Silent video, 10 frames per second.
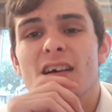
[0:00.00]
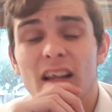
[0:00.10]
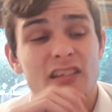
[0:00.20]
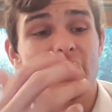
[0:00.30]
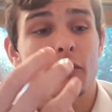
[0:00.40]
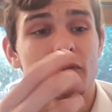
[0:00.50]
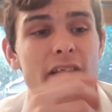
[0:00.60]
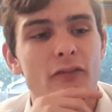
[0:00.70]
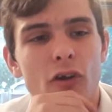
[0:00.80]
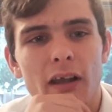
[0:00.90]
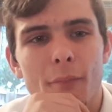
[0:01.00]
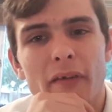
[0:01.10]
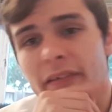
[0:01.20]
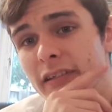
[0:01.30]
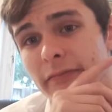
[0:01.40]
I said I was never going to get
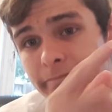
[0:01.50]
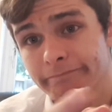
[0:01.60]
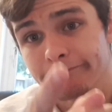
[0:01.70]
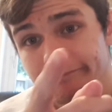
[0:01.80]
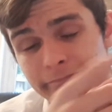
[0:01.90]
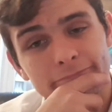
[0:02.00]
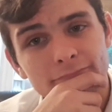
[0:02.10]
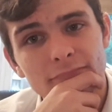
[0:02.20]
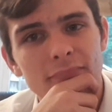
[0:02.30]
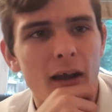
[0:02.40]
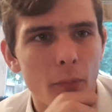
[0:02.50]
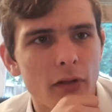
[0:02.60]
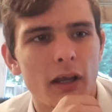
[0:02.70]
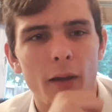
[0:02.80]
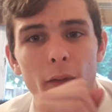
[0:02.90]
married.
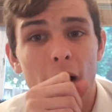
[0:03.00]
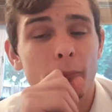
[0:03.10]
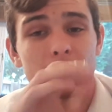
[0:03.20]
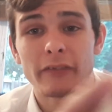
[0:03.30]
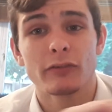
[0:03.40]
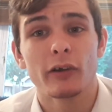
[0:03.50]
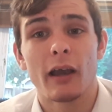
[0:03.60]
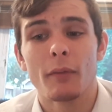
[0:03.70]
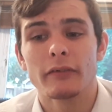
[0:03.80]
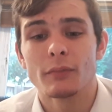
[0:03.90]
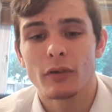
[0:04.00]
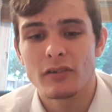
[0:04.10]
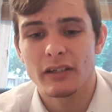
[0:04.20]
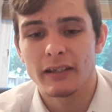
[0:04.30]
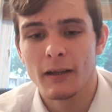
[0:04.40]
I'm definitely going to get married,
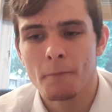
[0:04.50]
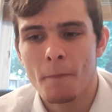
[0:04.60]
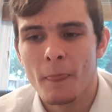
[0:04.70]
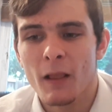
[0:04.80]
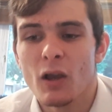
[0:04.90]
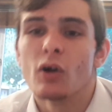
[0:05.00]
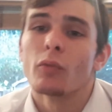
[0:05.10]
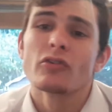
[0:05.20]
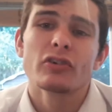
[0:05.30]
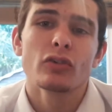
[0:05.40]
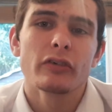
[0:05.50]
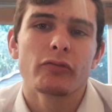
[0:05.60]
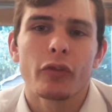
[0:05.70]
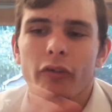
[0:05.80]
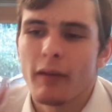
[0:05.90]
because, like, once you know you've
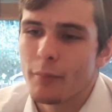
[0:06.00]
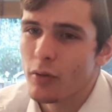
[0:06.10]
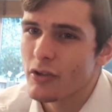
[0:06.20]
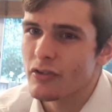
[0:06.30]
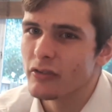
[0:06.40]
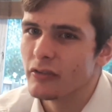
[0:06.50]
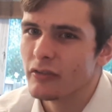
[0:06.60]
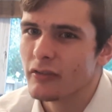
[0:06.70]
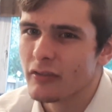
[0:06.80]
got the right person,